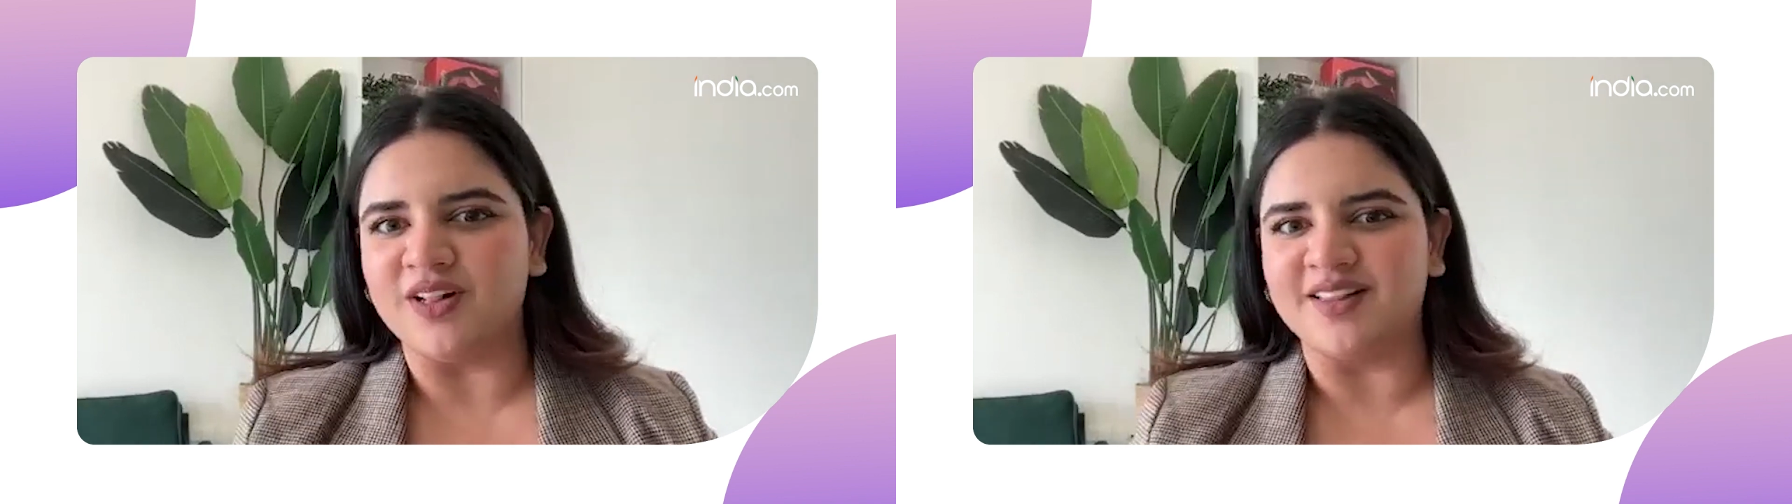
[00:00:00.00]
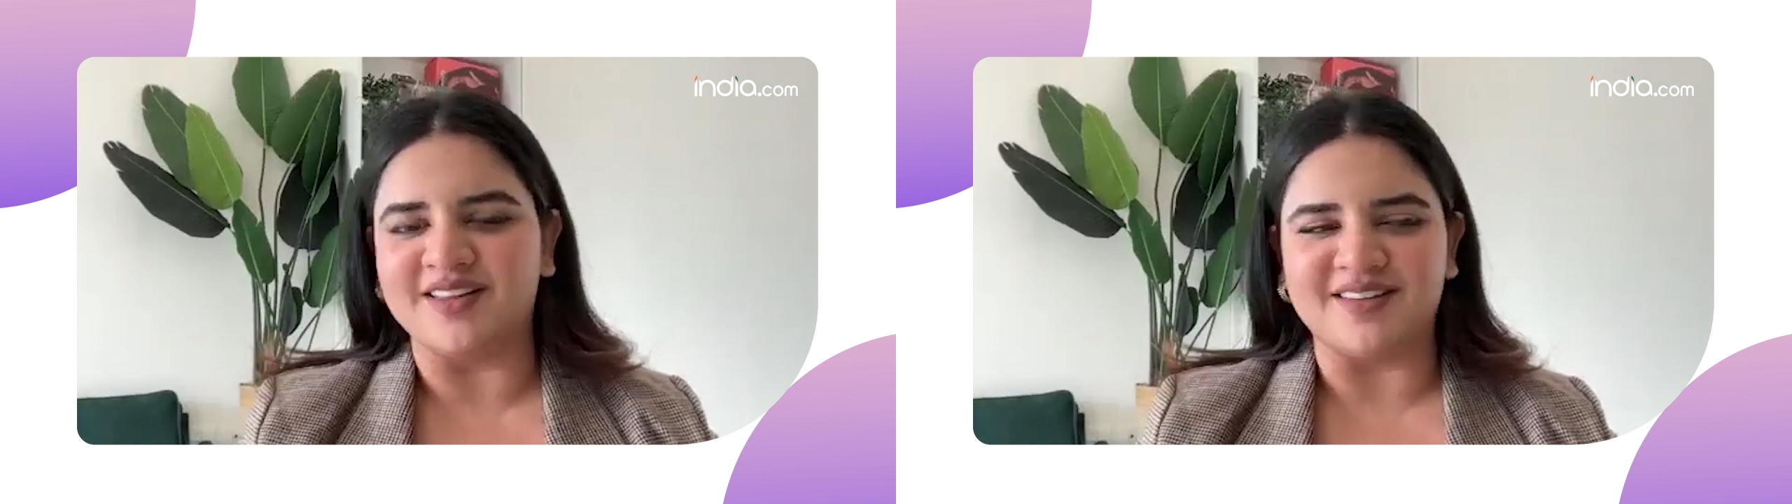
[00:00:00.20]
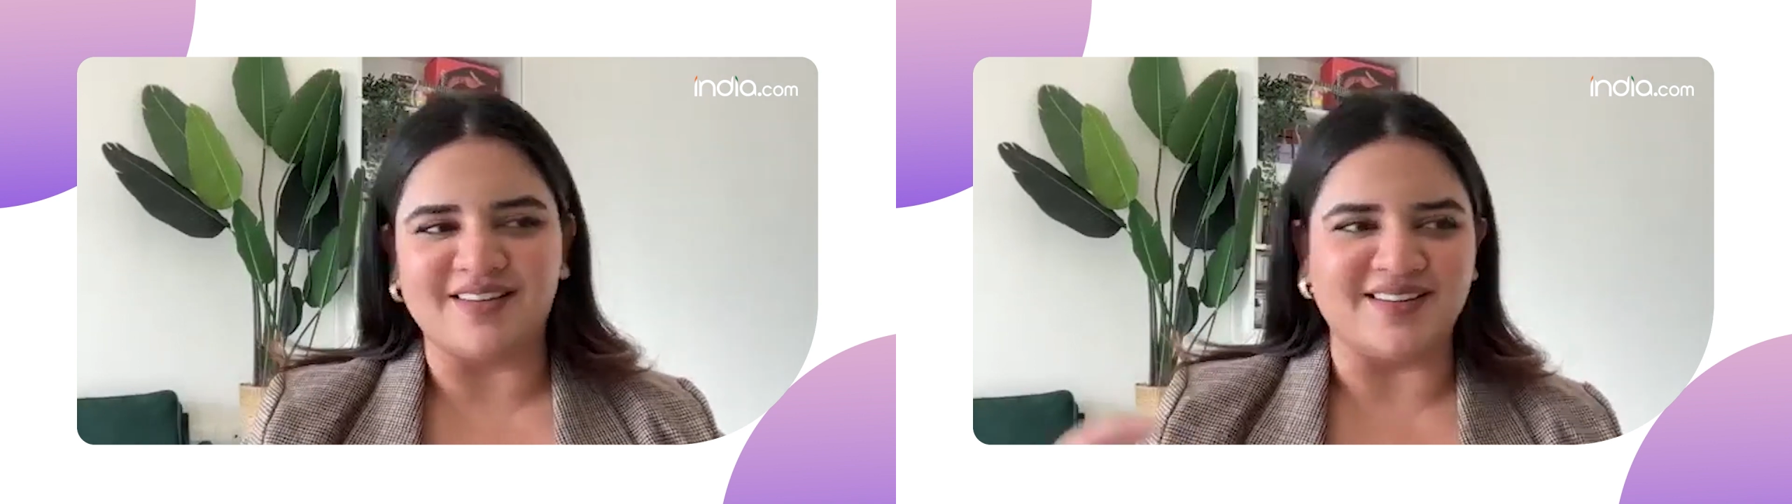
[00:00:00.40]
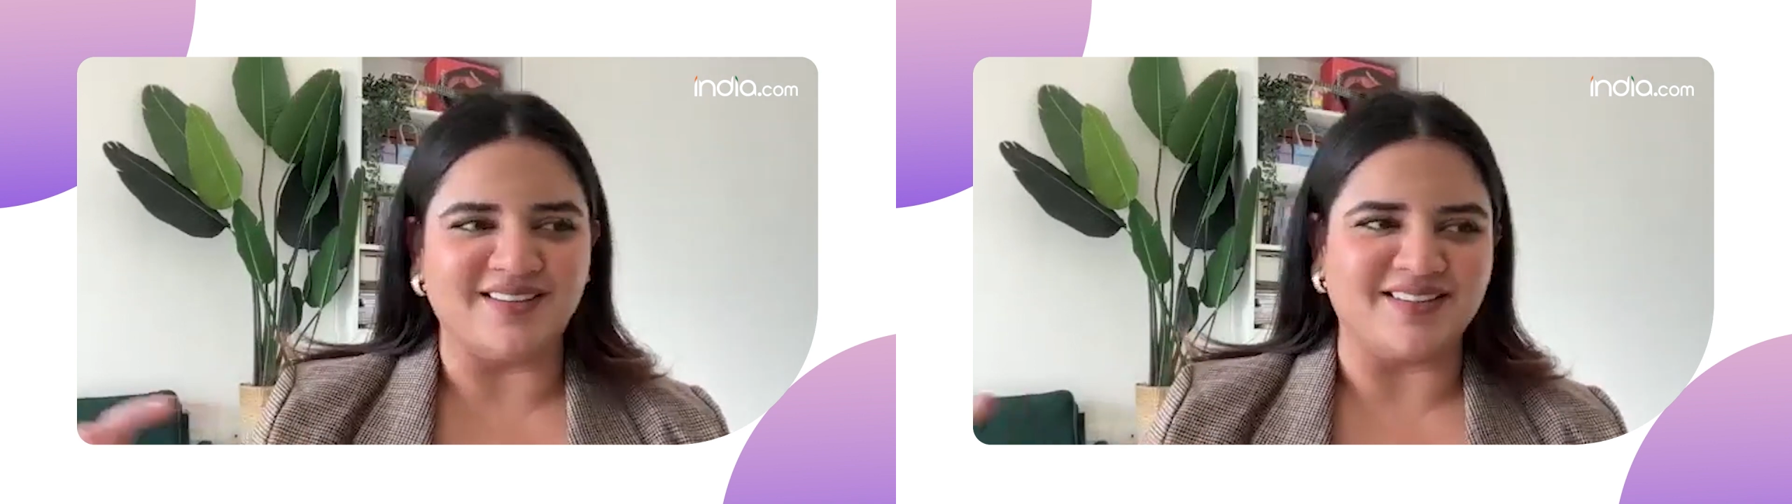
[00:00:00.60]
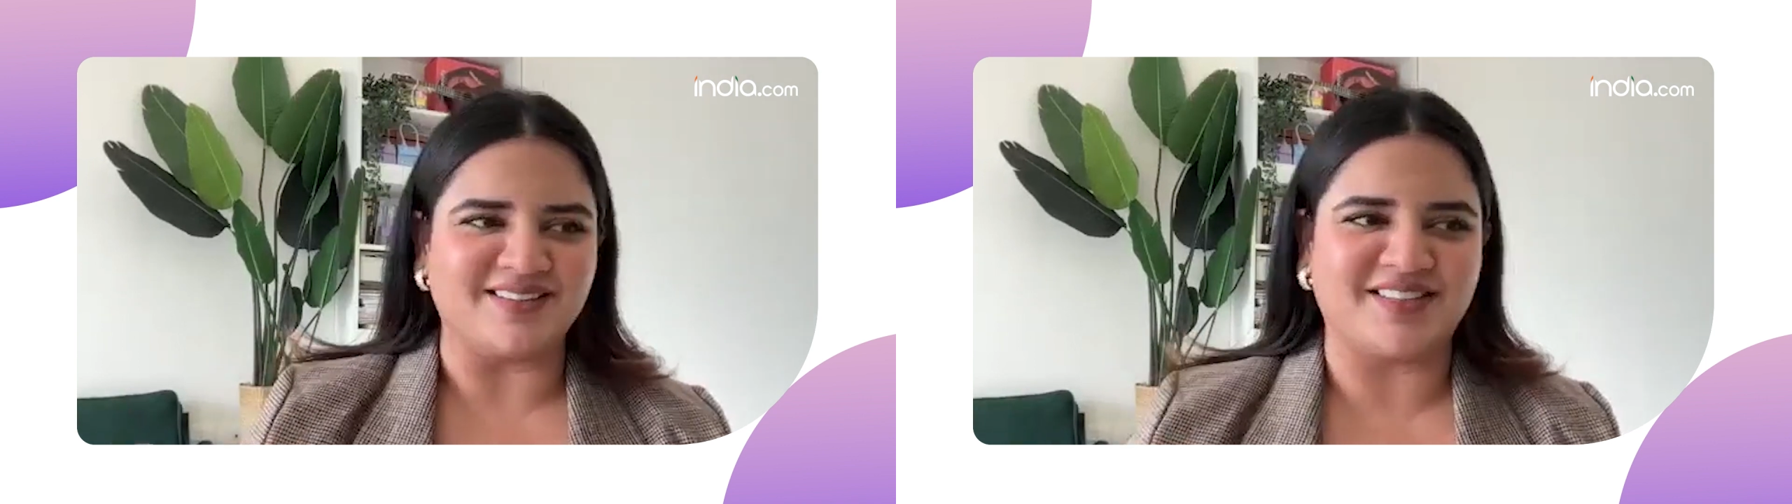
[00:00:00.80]
like all
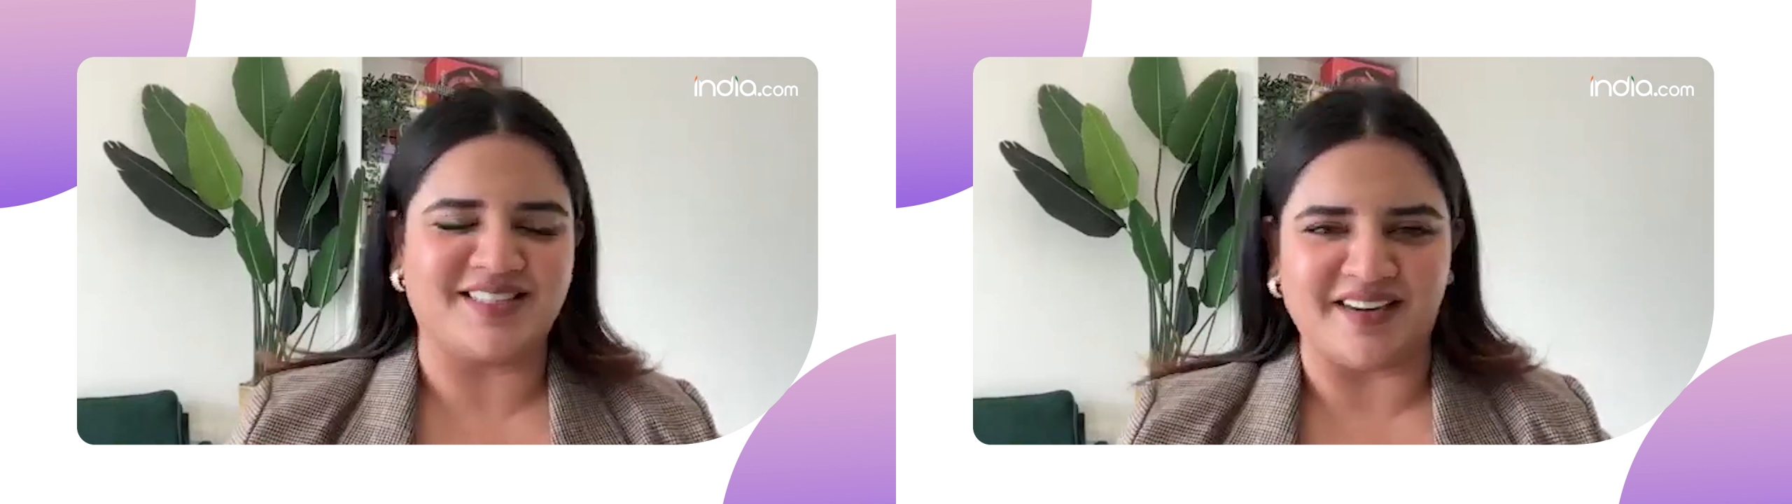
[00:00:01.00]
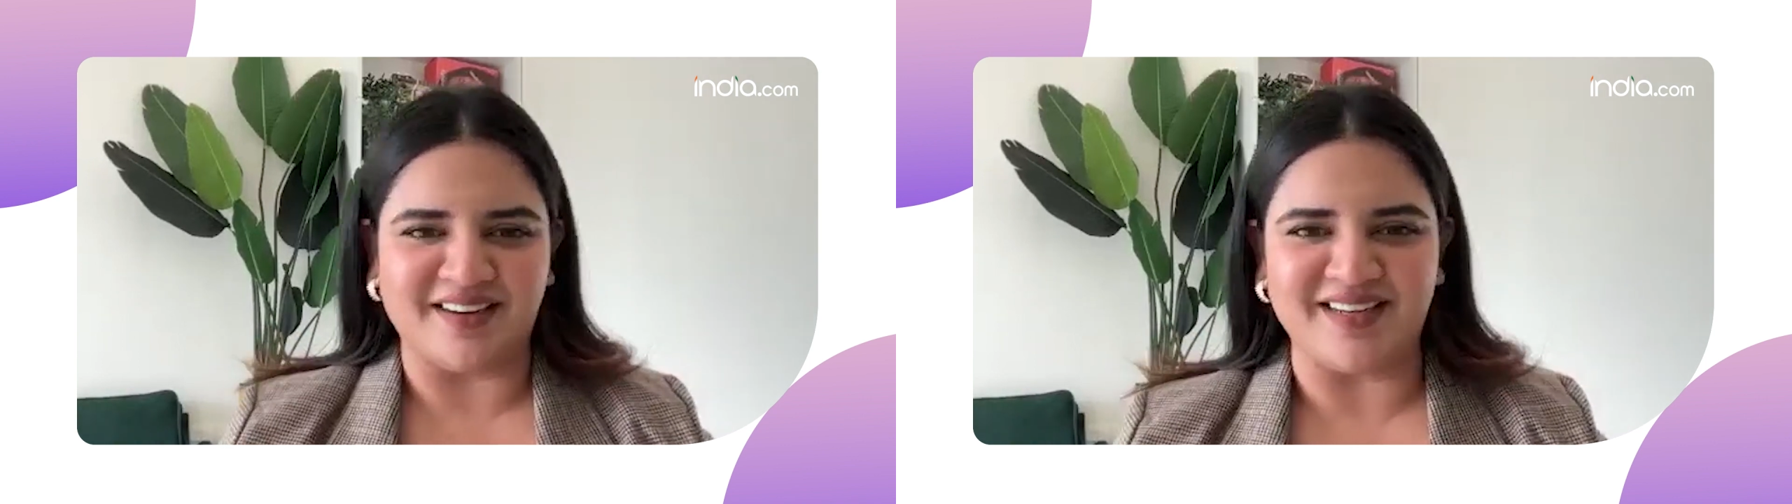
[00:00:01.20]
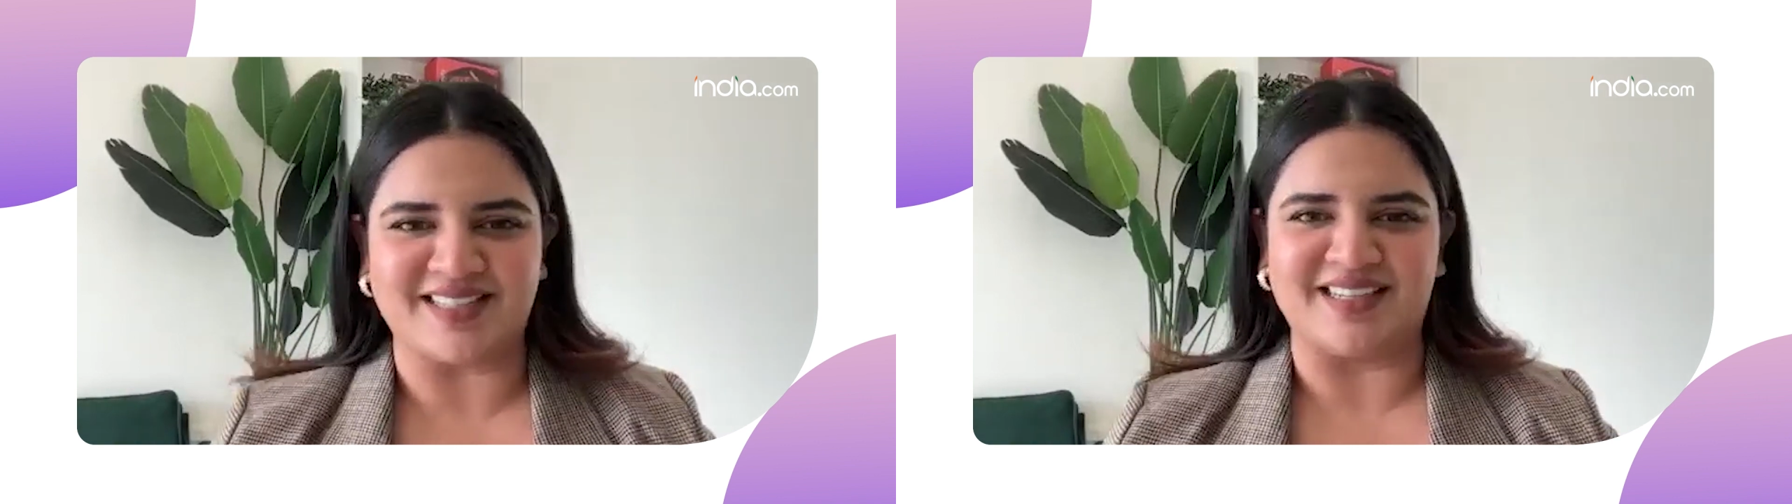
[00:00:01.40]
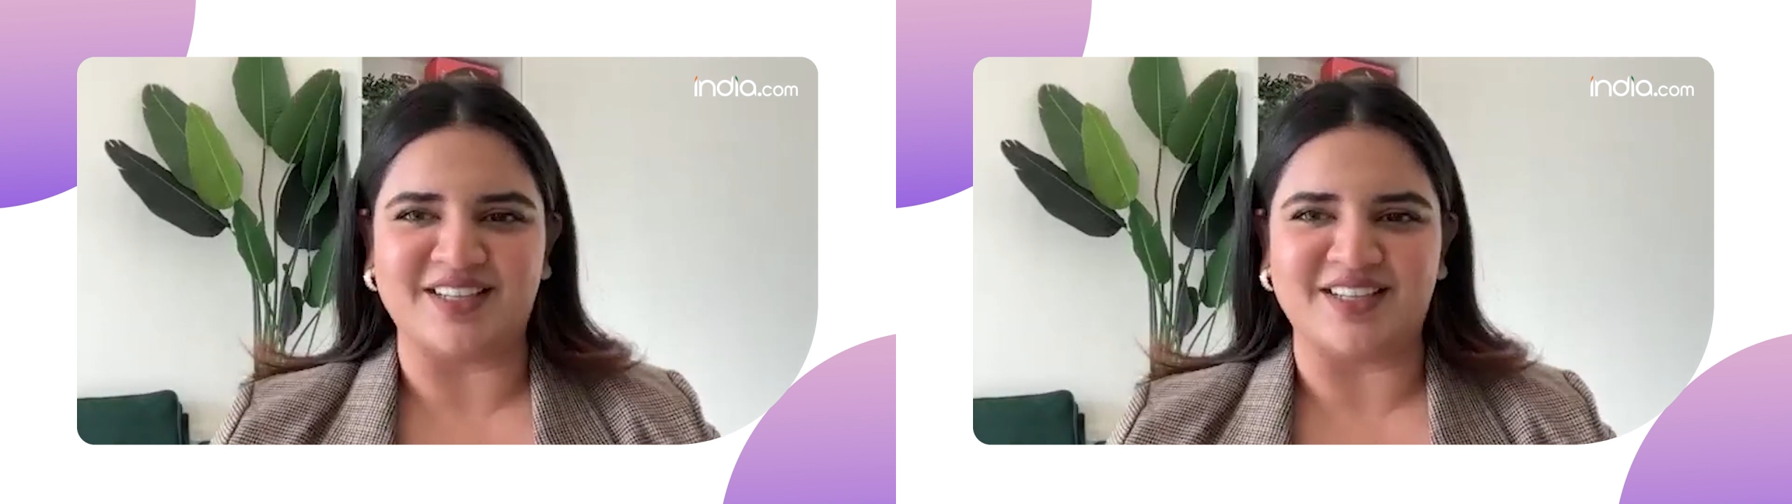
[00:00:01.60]
the